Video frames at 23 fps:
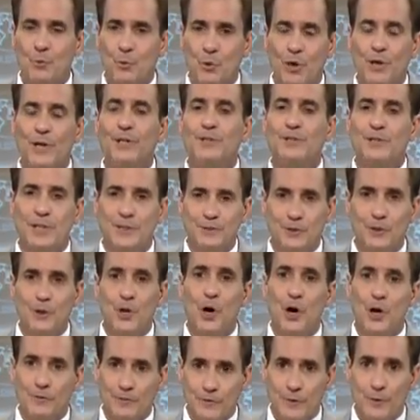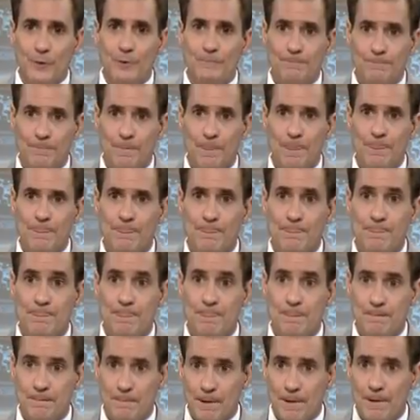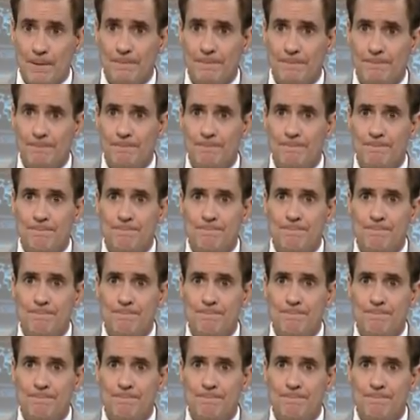we're going to take the long view, okay?